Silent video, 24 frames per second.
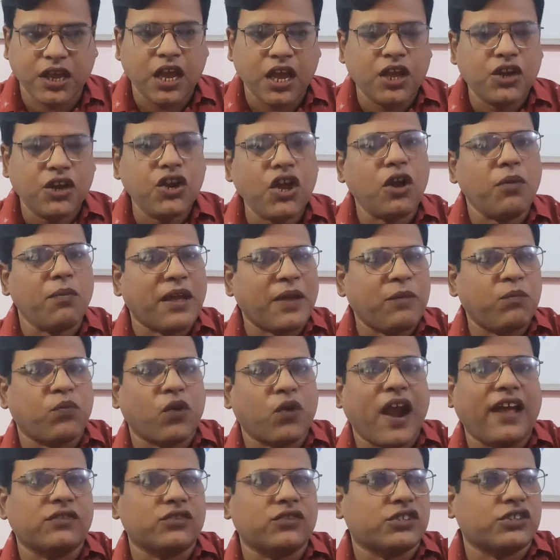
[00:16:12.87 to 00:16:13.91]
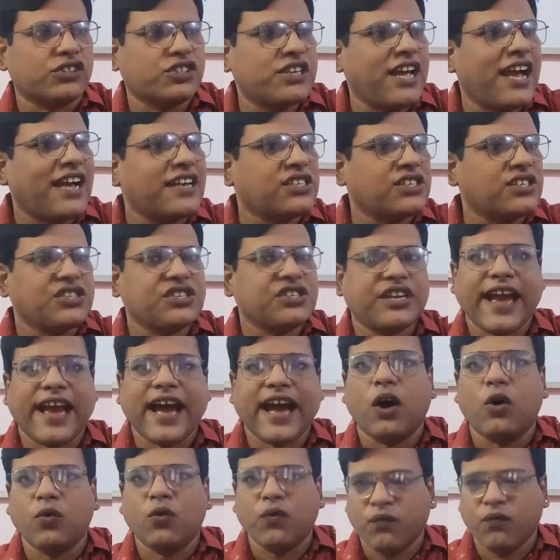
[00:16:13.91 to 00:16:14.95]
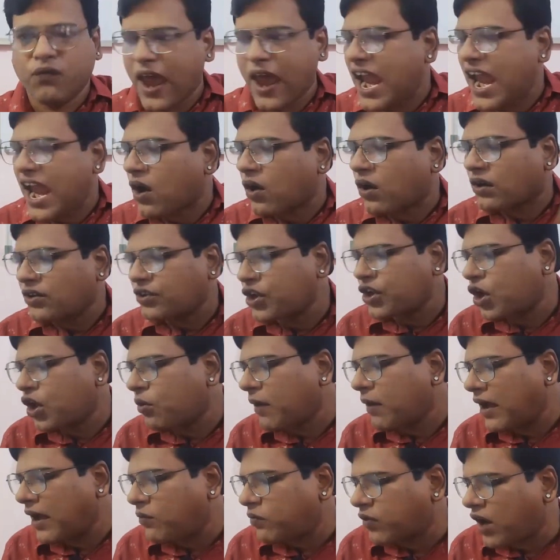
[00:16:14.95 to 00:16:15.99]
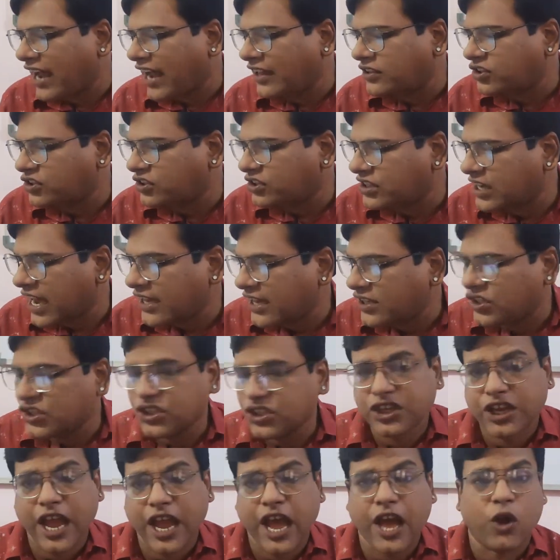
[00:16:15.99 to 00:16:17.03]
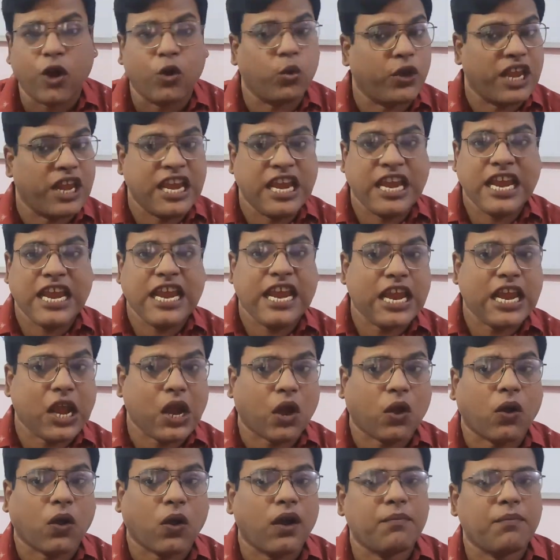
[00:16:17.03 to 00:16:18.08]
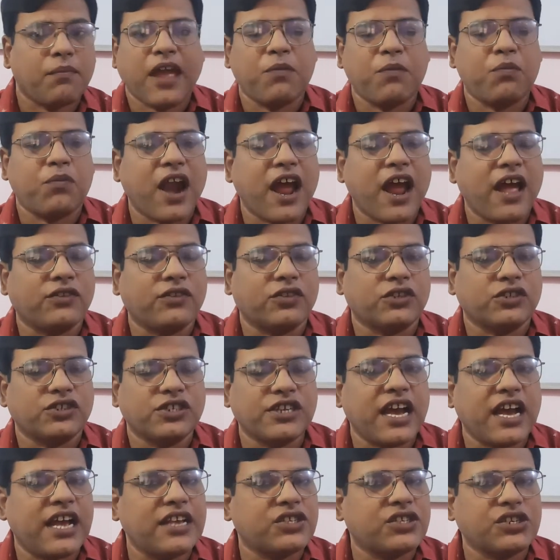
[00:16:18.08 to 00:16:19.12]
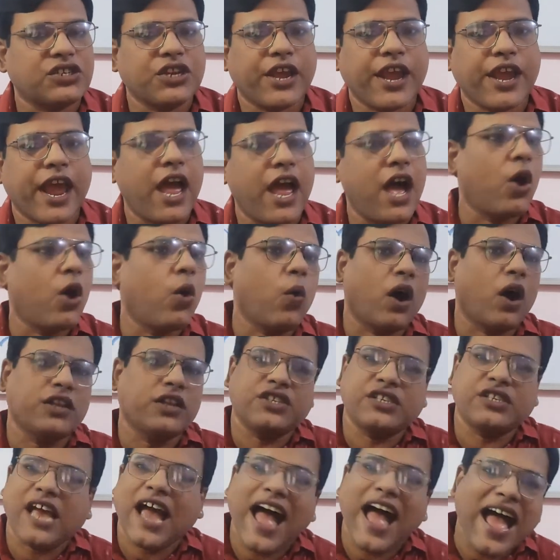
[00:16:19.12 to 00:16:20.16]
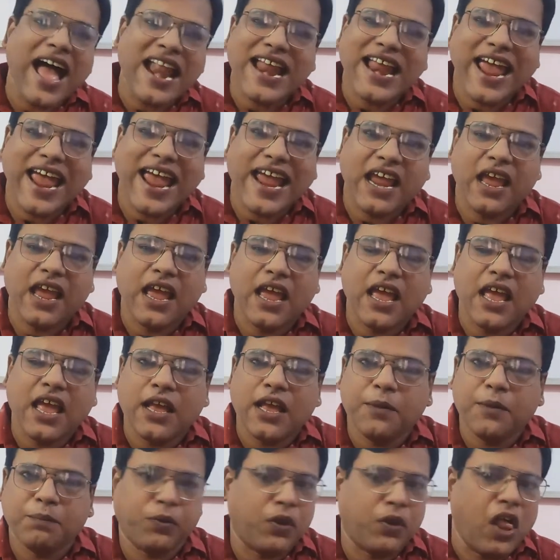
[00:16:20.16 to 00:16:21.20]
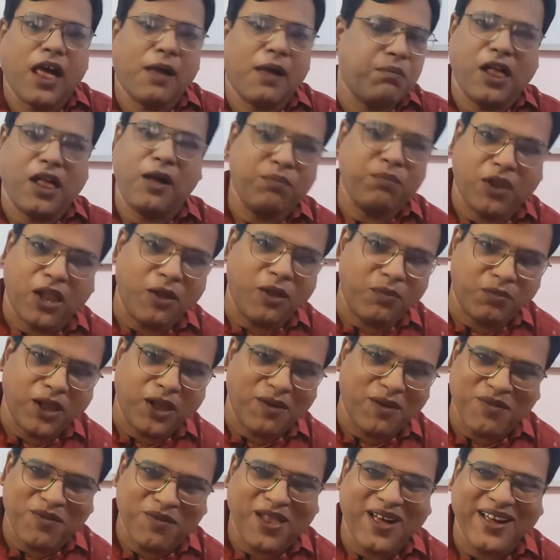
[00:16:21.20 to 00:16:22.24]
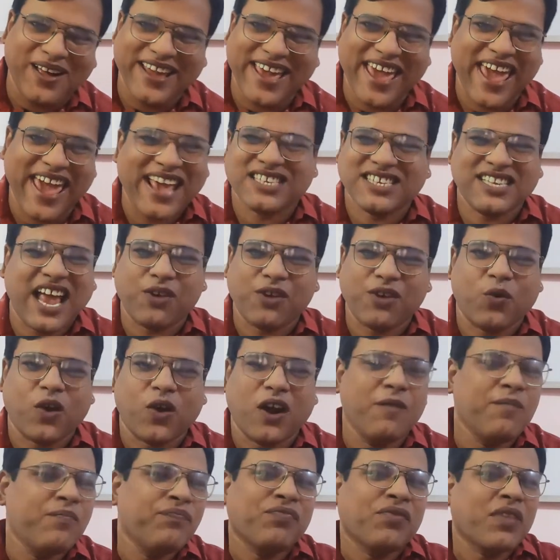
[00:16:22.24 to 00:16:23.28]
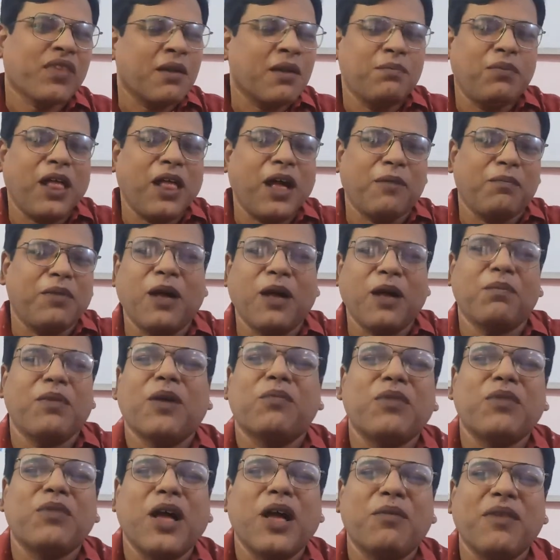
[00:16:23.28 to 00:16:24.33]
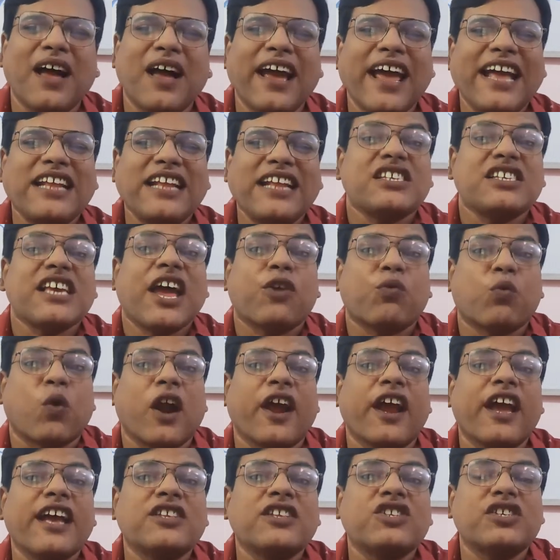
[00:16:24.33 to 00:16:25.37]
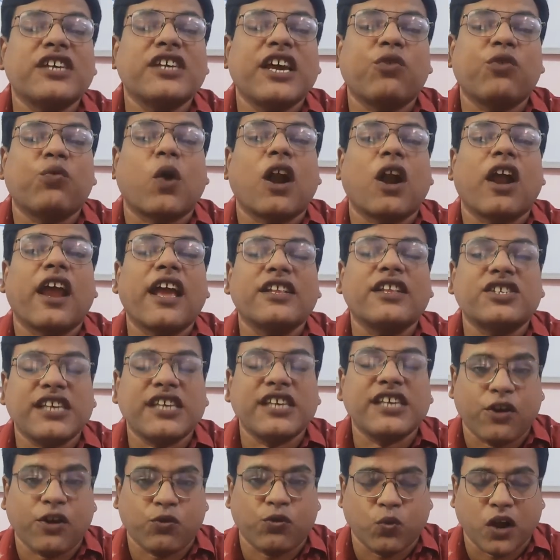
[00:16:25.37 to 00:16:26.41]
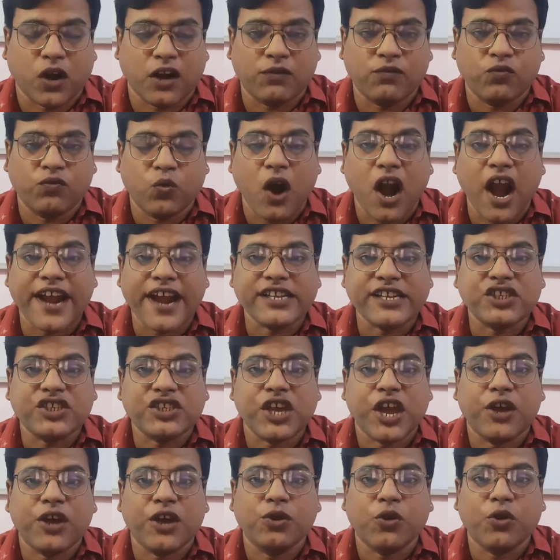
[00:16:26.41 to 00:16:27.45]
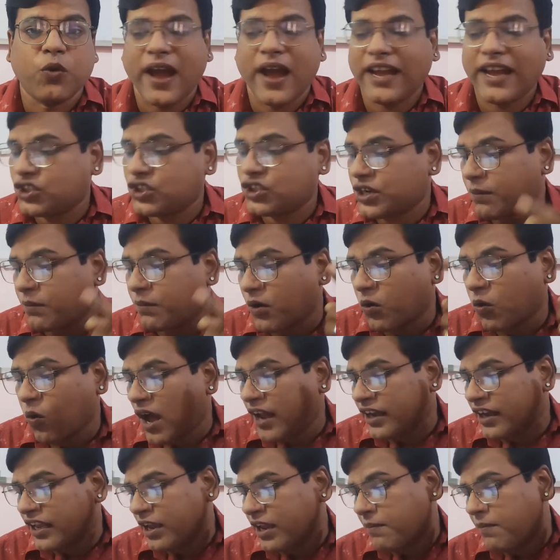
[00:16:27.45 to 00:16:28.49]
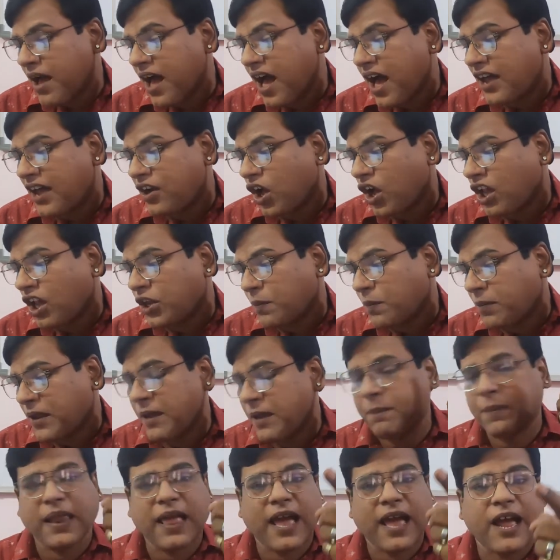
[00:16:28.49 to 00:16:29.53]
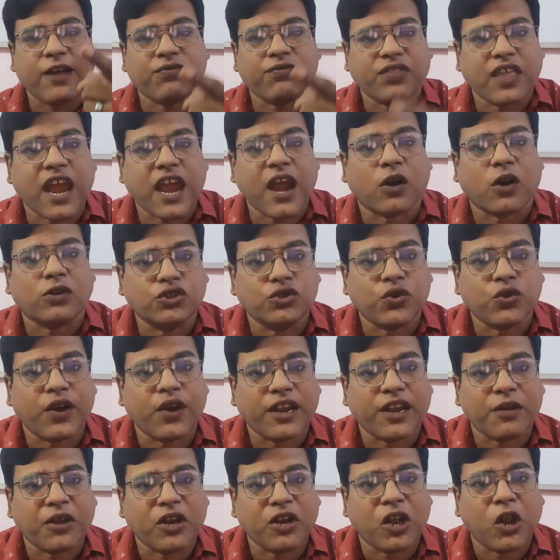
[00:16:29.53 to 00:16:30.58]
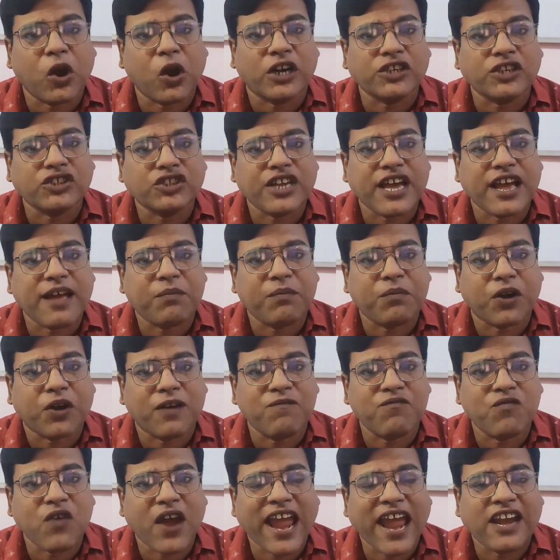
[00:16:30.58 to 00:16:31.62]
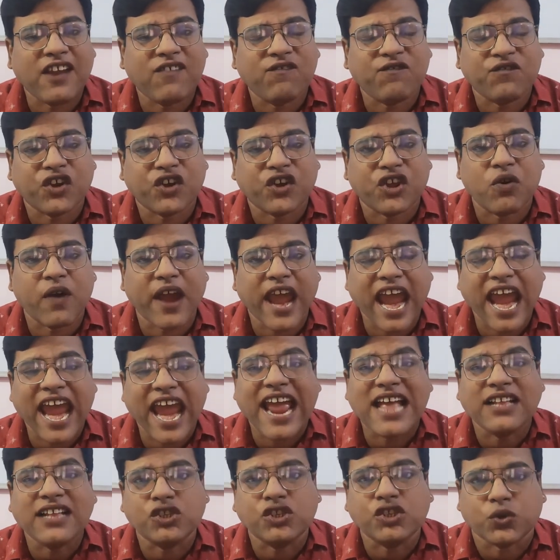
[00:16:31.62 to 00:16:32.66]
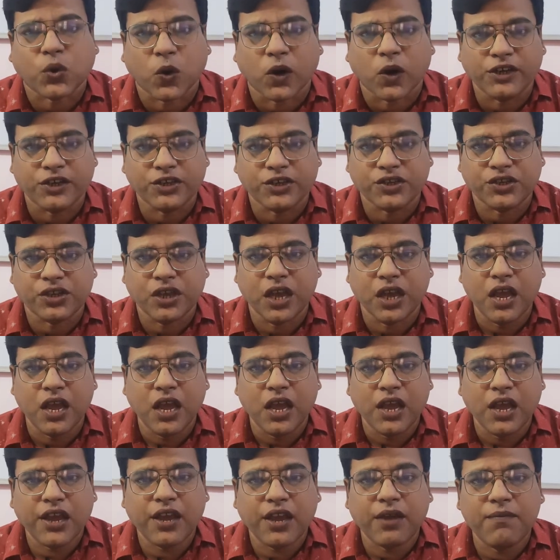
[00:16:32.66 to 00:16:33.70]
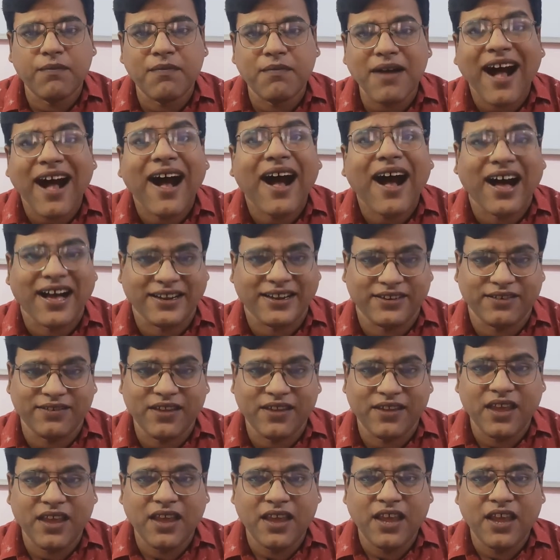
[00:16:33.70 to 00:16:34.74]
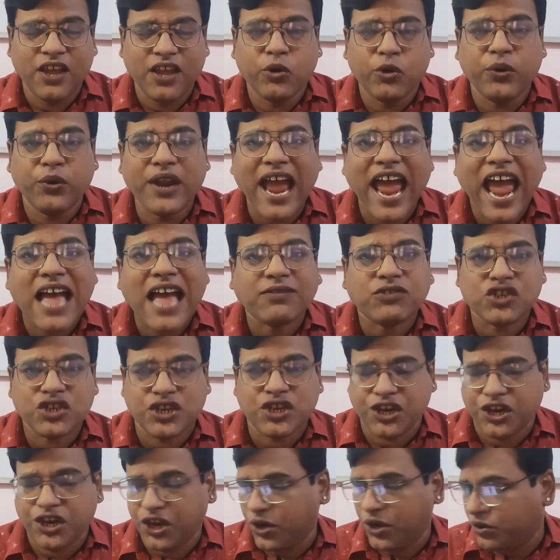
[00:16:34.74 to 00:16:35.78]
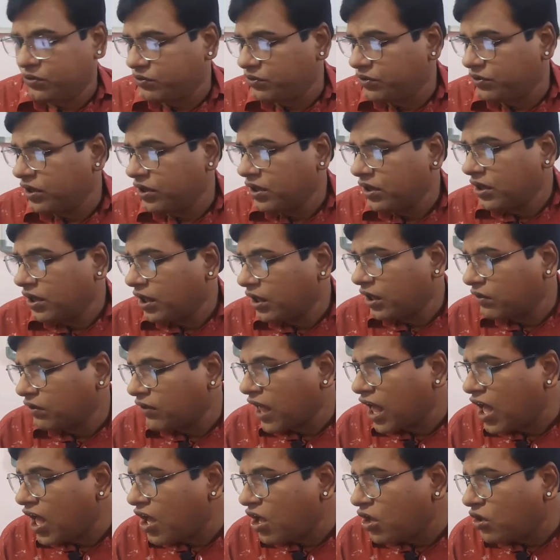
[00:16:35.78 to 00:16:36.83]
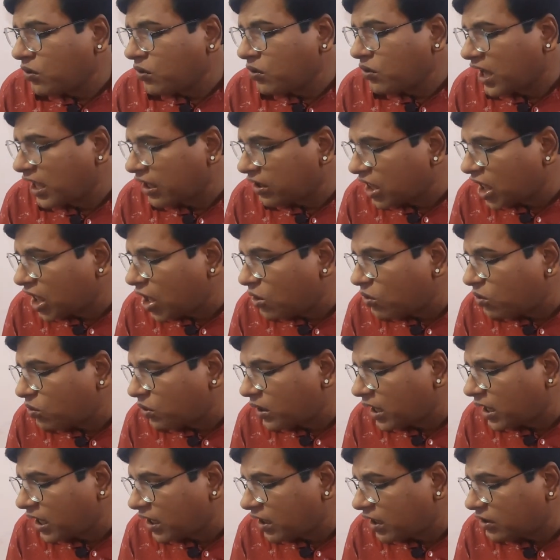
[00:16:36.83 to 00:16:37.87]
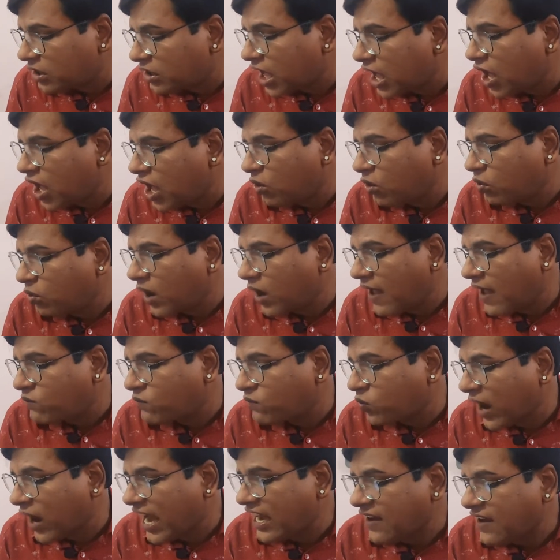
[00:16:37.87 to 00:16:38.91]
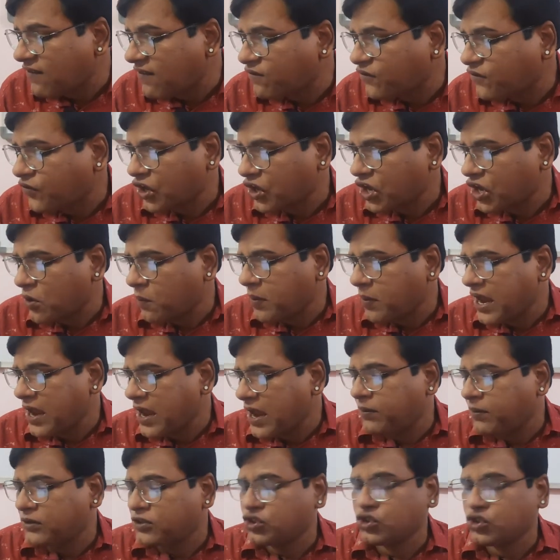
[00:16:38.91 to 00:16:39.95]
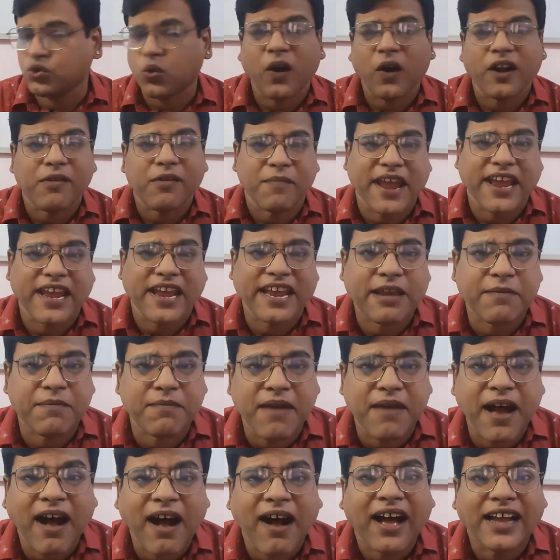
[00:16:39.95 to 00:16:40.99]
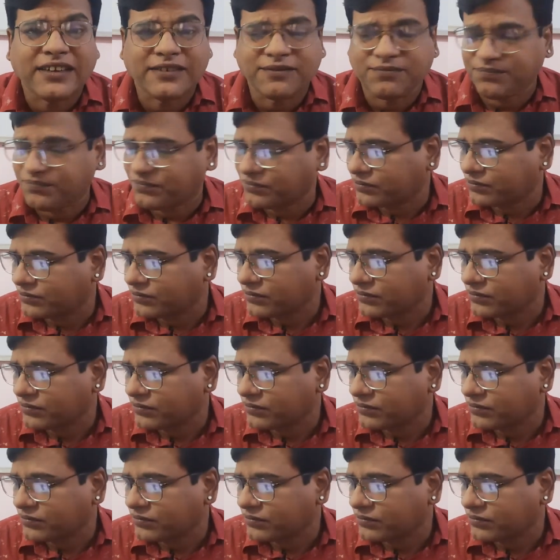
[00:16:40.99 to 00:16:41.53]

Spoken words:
No, my brother doesn't go there. No, my brother doesn't go here. My brother doesn't go on Sunday. Blah, blah, blah, blah, blah, etc. Blah, blah, blah, blah, blah, etc., etc., etc. Right? So, question number one, come on, all you people out there, join me in large number. I'm waiting for your answers. Come on. Good afternoon. Hello, hello, hello. I'm waiting for you people to join me. Come on.